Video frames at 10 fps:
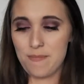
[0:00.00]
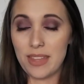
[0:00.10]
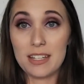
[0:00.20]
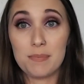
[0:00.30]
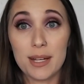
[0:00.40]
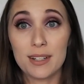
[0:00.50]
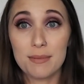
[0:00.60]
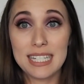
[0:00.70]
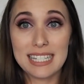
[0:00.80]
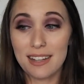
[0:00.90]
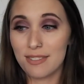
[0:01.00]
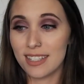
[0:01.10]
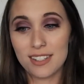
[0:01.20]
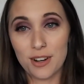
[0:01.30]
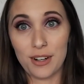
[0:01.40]
it's better to be safe
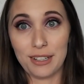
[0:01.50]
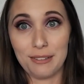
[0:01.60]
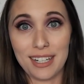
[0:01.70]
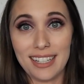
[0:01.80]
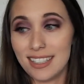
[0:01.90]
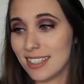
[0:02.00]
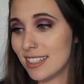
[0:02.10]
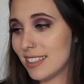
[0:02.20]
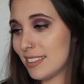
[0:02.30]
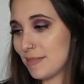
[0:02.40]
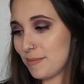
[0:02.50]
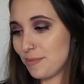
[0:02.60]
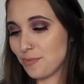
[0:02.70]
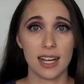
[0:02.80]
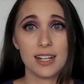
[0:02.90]
than sorry, right?
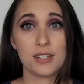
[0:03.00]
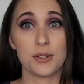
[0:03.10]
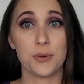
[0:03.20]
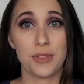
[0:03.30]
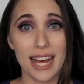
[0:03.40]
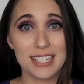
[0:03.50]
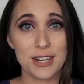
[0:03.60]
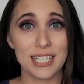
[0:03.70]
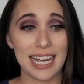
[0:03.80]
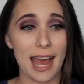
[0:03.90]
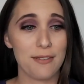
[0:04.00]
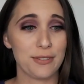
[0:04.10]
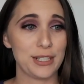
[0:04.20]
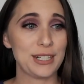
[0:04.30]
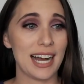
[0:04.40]
So that's all I have
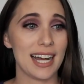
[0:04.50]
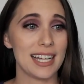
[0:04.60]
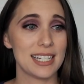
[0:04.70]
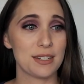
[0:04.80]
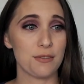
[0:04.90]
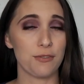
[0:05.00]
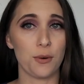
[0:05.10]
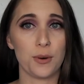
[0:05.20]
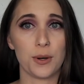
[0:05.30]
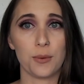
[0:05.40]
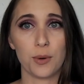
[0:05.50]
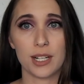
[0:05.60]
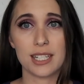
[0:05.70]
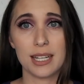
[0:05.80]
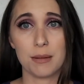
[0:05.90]
for you guys for
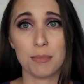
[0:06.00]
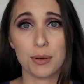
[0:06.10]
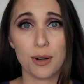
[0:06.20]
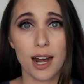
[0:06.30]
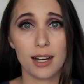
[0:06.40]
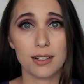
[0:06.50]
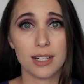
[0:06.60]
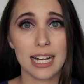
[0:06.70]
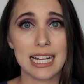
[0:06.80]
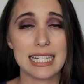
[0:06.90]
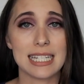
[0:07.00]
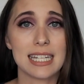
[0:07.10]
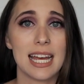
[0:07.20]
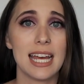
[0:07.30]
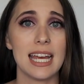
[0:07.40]
Works in Progress.
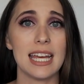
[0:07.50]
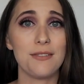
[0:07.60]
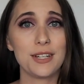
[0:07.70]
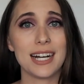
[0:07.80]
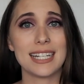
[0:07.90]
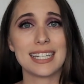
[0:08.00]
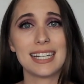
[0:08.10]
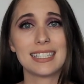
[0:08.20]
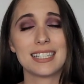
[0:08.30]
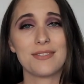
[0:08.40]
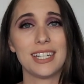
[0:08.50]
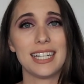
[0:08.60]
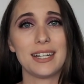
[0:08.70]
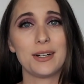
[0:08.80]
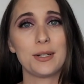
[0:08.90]
If you guys like this
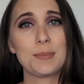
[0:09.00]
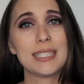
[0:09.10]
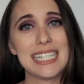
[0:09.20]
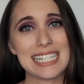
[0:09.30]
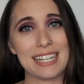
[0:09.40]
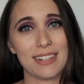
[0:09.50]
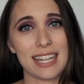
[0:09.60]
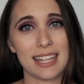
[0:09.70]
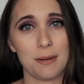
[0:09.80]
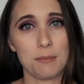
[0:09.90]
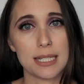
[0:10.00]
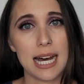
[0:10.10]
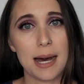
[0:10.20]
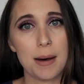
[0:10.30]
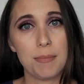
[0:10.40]
video, please give it a thumbs
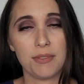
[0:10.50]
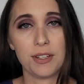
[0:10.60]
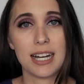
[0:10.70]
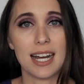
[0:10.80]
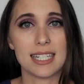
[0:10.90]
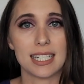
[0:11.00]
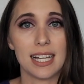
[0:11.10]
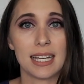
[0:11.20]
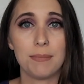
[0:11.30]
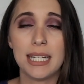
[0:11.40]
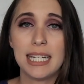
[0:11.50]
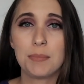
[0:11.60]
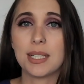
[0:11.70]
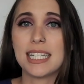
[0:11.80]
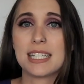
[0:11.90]
up. If you guys like me,
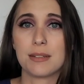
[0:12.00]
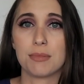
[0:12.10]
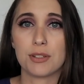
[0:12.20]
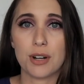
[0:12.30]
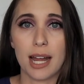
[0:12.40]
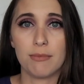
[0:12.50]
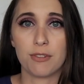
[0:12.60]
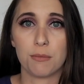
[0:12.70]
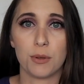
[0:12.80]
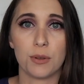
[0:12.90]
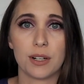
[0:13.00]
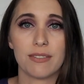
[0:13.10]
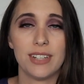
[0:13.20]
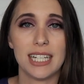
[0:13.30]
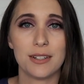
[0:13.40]
please subscribe for
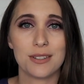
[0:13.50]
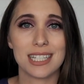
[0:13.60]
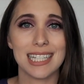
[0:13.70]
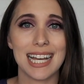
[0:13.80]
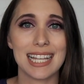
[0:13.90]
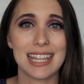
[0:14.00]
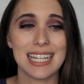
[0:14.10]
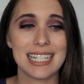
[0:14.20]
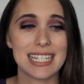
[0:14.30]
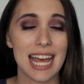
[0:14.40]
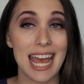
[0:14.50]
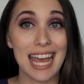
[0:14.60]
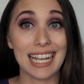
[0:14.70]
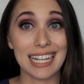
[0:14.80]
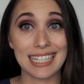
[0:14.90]
more videos like this.
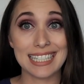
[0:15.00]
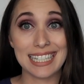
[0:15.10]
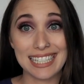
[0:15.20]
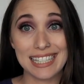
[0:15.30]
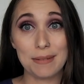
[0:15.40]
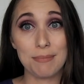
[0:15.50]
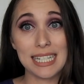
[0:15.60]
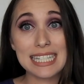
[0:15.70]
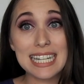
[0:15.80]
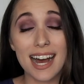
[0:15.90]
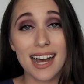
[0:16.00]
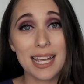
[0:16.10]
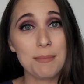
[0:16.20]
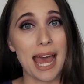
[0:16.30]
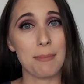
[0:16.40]
And in the
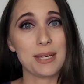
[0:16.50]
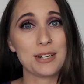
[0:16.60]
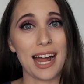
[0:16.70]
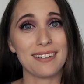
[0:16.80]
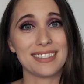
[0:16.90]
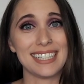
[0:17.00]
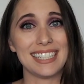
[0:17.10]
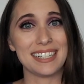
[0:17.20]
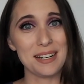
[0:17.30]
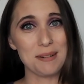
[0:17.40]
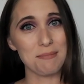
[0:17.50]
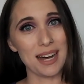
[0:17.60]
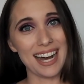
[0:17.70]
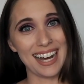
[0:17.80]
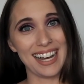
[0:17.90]
meantime, happy crafting.
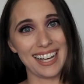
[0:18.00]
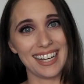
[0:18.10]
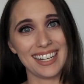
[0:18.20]
Bye!